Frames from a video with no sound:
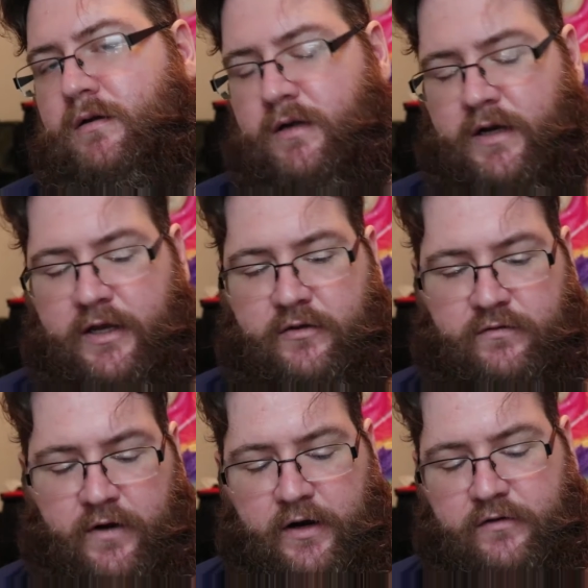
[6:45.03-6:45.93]
and I use
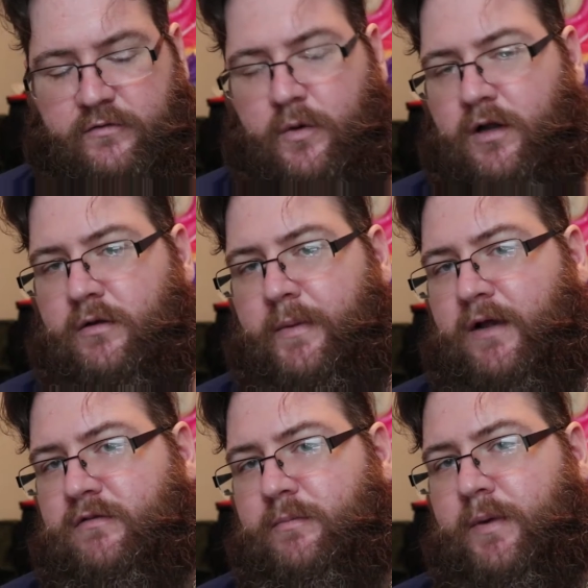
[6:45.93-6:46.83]
very small
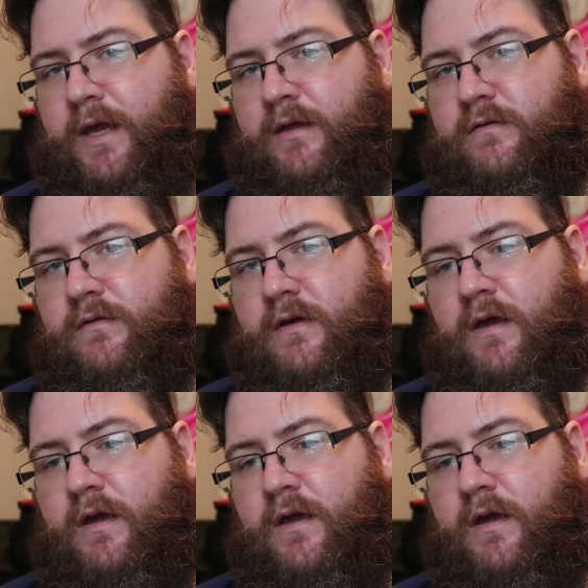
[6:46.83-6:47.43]
amounts of paint.